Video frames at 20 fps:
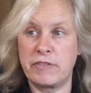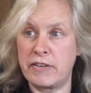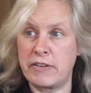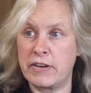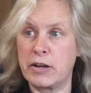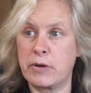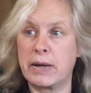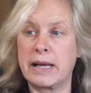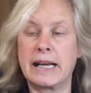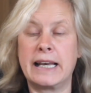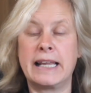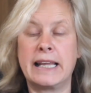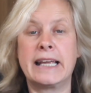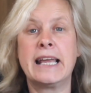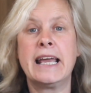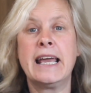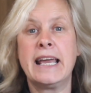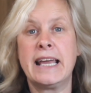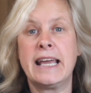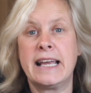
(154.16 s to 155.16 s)
very quickly
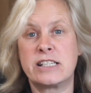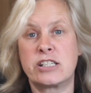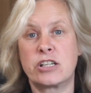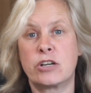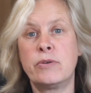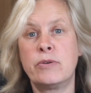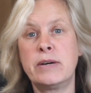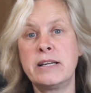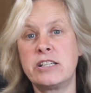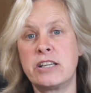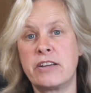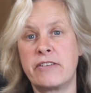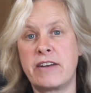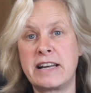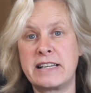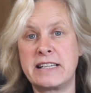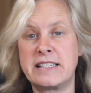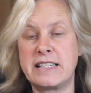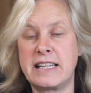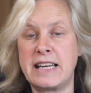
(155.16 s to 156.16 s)
is to go into your
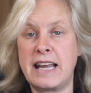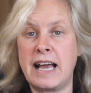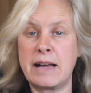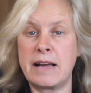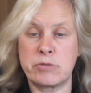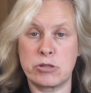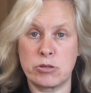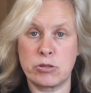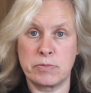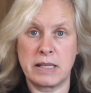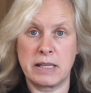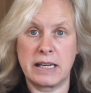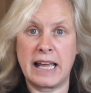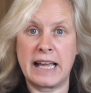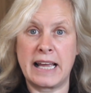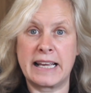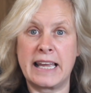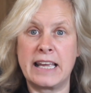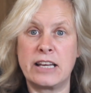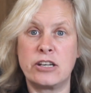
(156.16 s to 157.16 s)
editing app, something
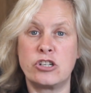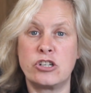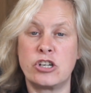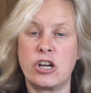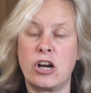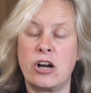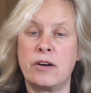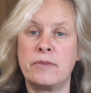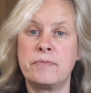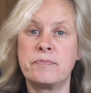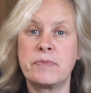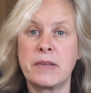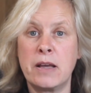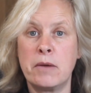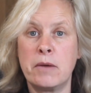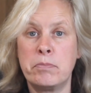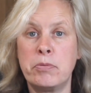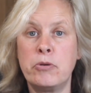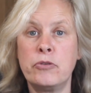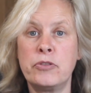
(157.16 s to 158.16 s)
like InShot,
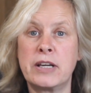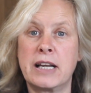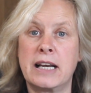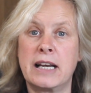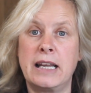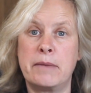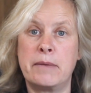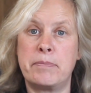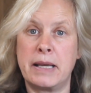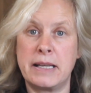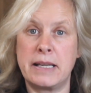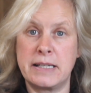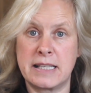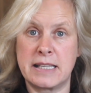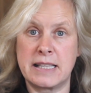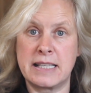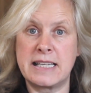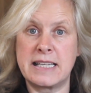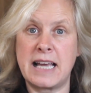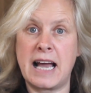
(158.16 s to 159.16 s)
put the clip into
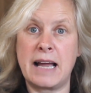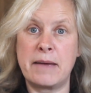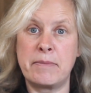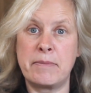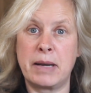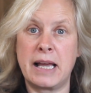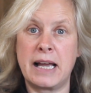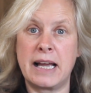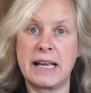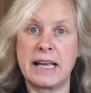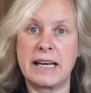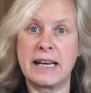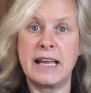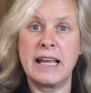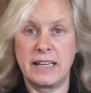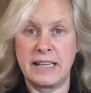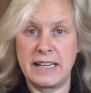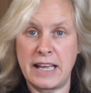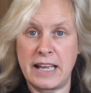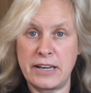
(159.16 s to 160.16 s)
the timeline,
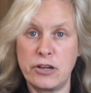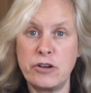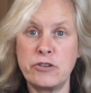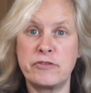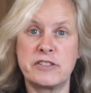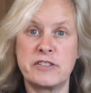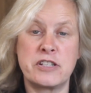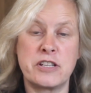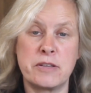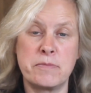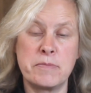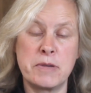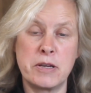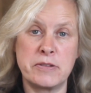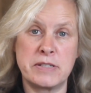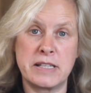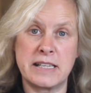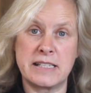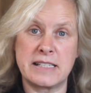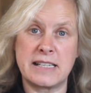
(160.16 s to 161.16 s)
and head over to the
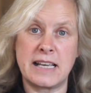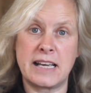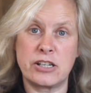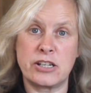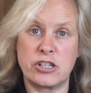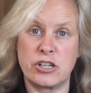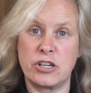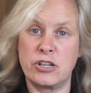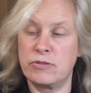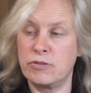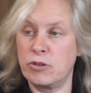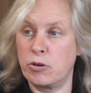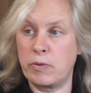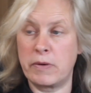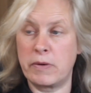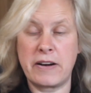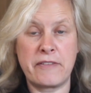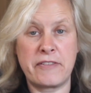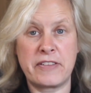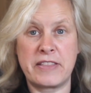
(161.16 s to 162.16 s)
music section or
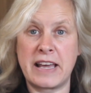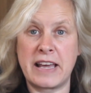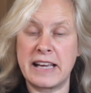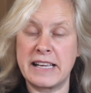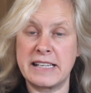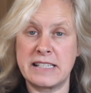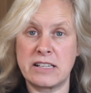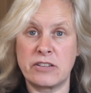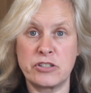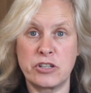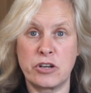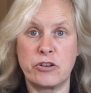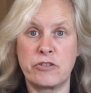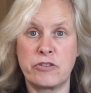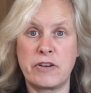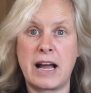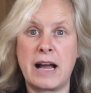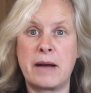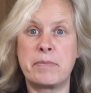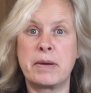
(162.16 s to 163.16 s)
wherever that is on your
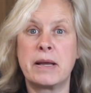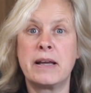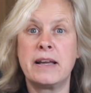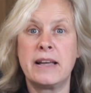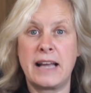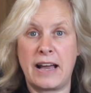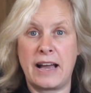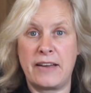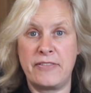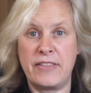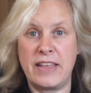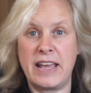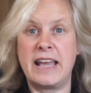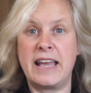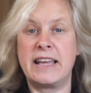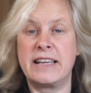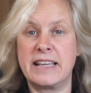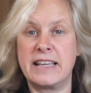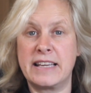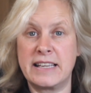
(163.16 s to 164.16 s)
app. And
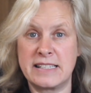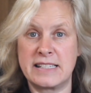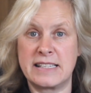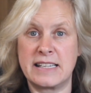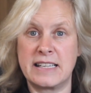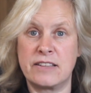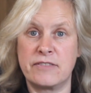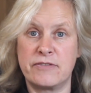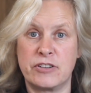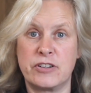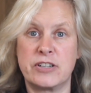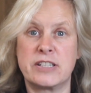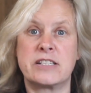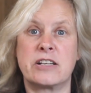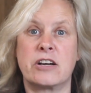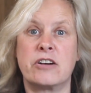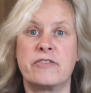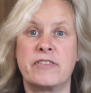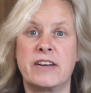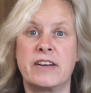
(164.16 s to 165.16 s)
there you can see the
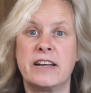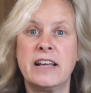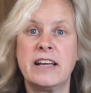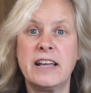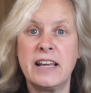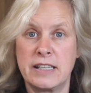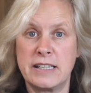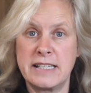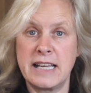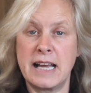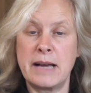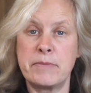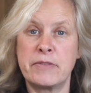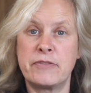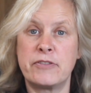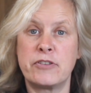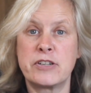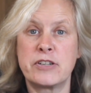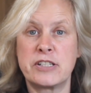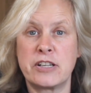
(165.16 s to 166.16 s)
voiceover. You tap the
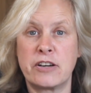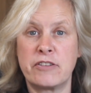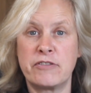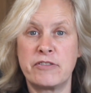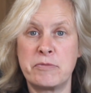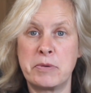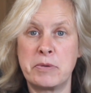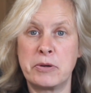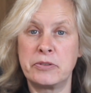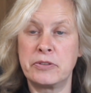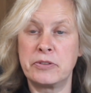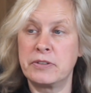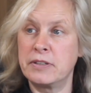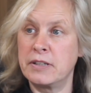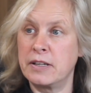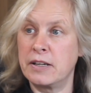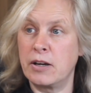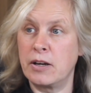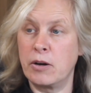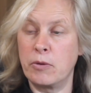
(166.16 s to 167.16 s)
voiceover button,
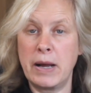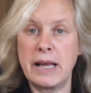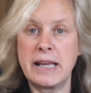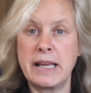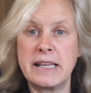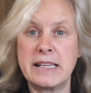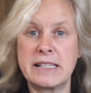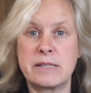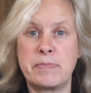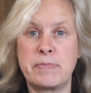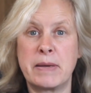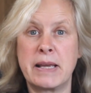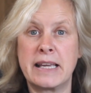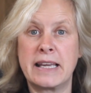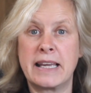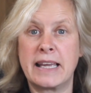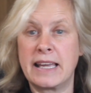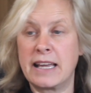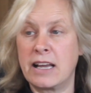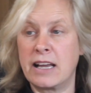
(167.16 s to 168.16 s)
away you
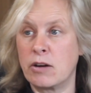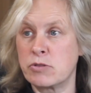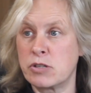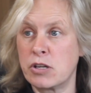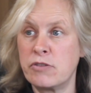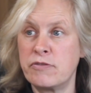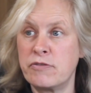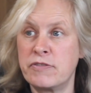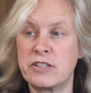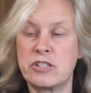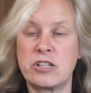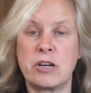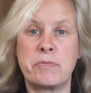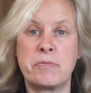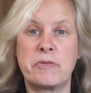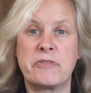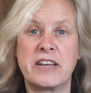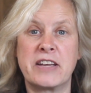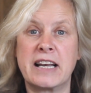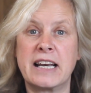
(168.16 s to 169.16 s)
speak, it goes over the top
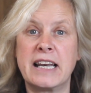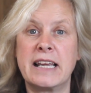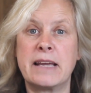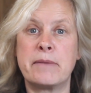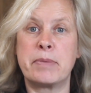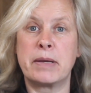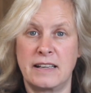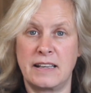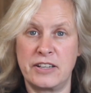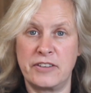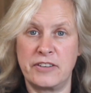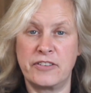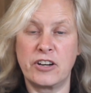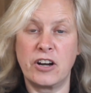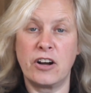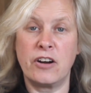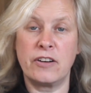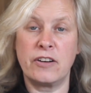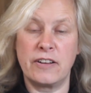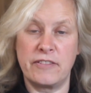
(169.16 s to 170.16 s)
of your clip, and you've
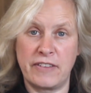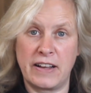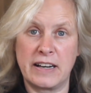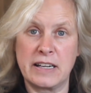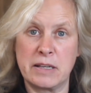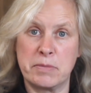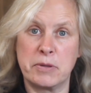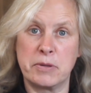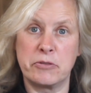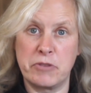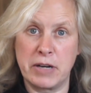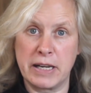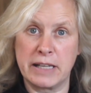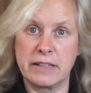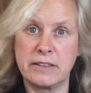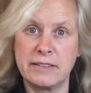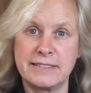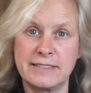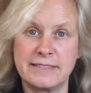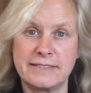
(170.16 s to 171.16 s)
got a valuable
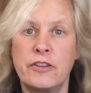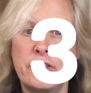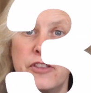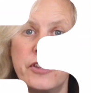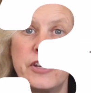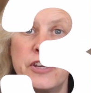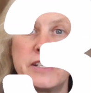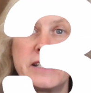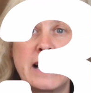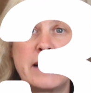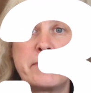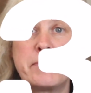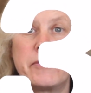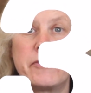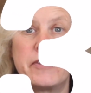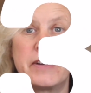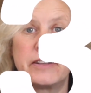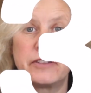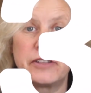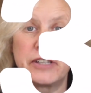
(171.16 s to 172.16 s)
reel. The third type of
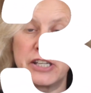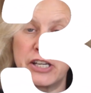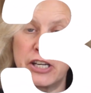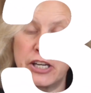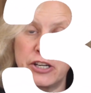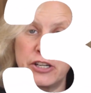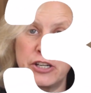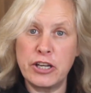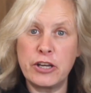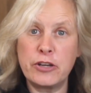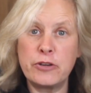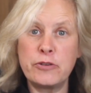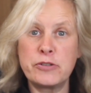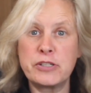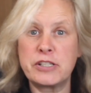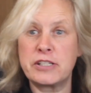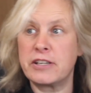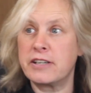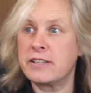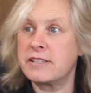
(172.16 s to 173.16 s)
reel that you can
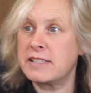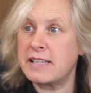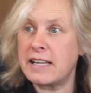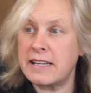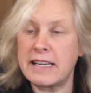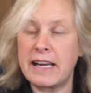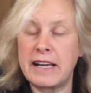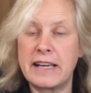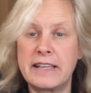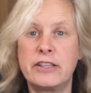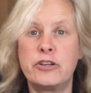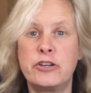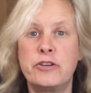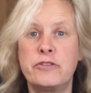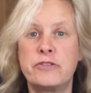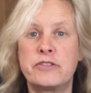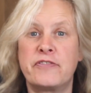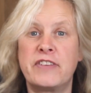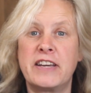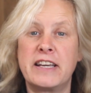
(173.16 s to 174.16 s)
use to stand out in the
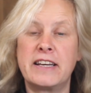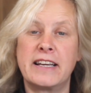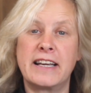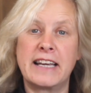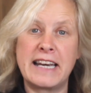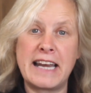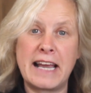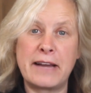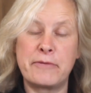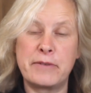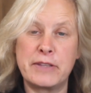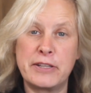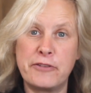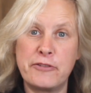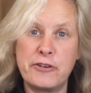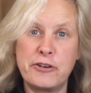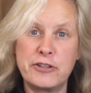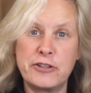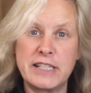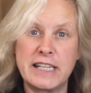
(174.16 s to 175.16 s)
newsfeed and connect with
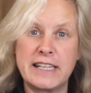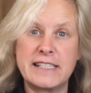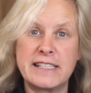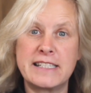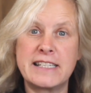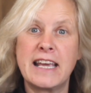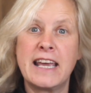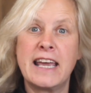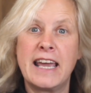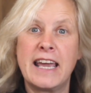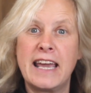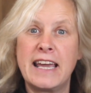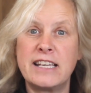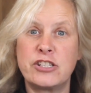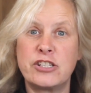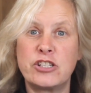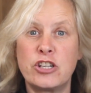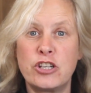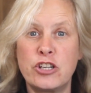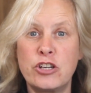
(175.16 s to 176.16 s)
your audience
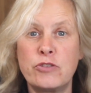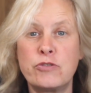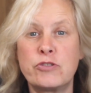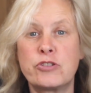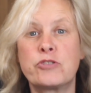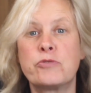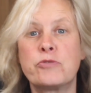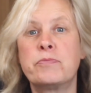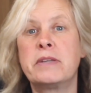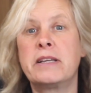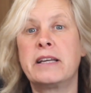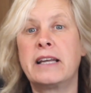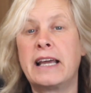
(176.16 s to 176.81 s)
is to use something